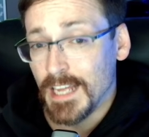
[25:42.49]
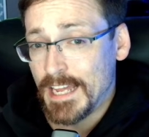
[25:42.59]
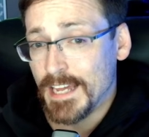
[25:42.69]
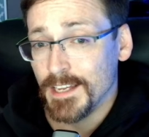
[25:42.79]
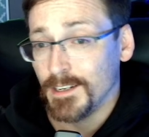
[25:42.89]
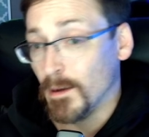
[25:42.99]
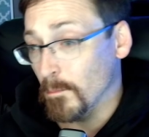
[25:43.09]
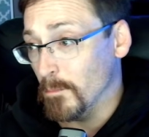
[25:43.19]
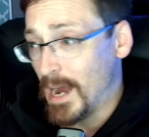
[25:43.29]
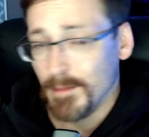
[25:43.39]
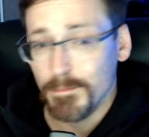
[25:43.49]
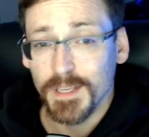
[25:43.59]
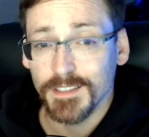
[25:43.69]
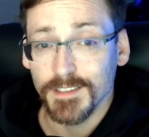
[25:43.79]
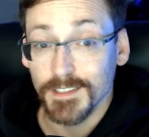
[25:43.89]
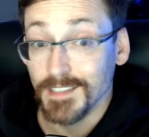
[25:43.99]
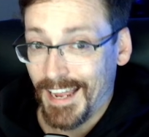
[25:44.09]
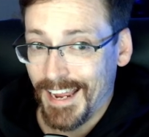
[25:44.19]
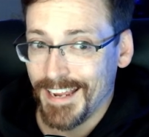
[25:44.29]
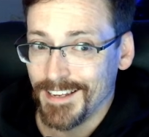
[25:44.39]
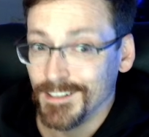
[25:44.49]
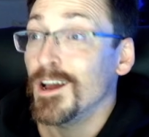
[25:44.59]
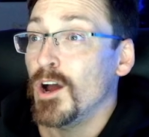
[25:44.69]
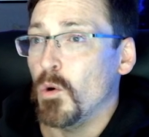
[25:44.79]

in my business and